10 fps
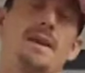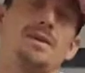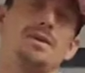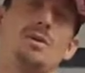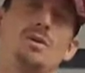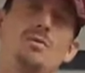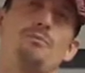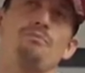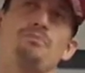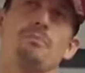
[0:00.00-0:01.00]

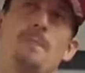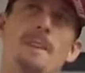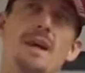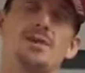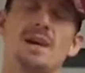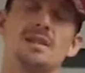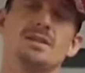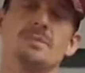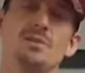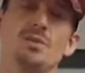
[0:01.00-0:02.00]
So I tried
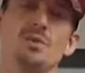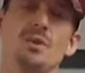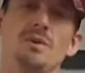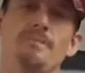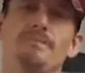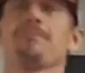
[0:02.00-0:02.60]
substituting.